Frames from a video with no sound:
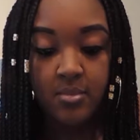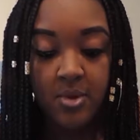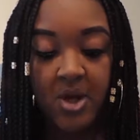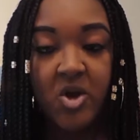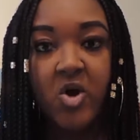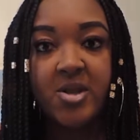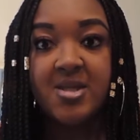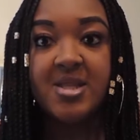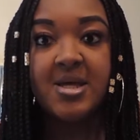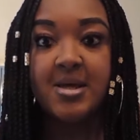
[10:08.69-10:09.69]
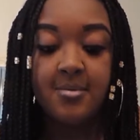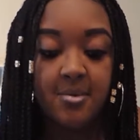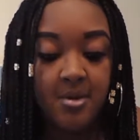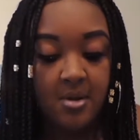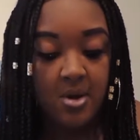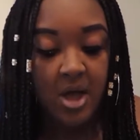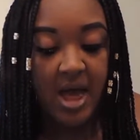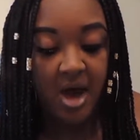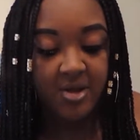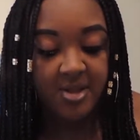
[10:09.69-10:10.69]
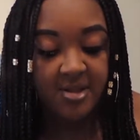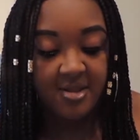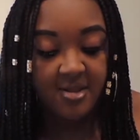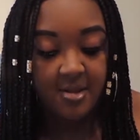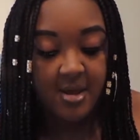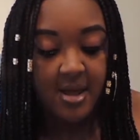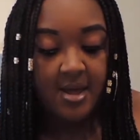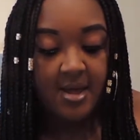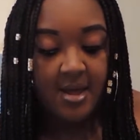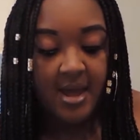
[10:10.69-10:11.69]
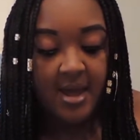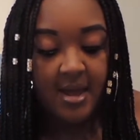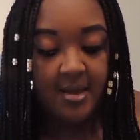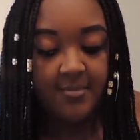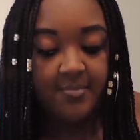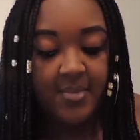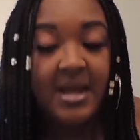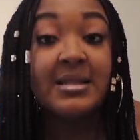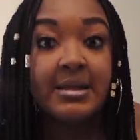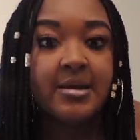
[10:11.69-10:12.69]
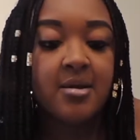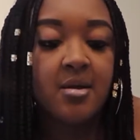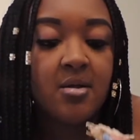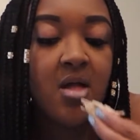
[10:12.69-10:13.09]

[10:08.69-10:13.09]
you can already see how this is ending.